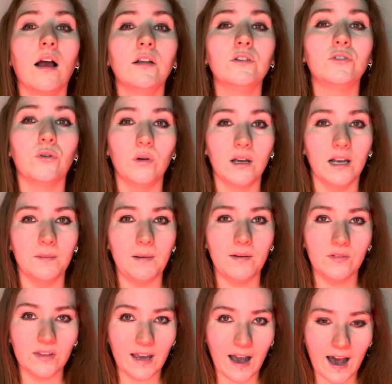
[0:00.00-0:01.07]
Talking about
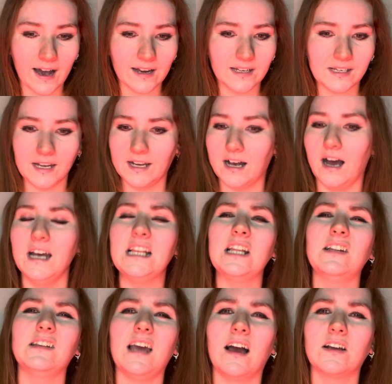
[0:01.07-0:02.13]
the acting, I think
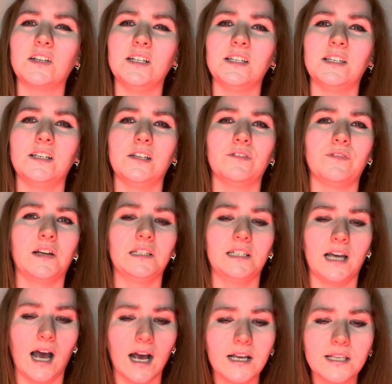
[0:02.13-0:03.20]
the actors did a
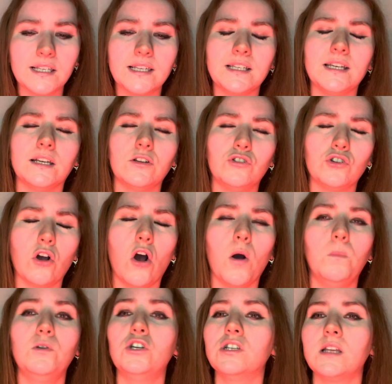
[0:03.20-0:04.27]
fantastic
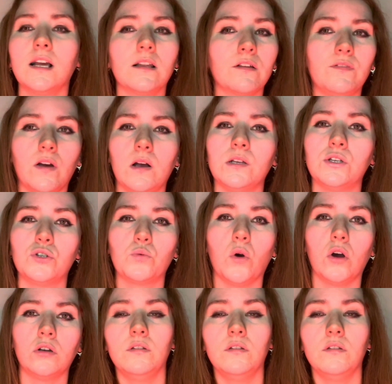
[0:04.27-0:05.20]
job, just like the first one.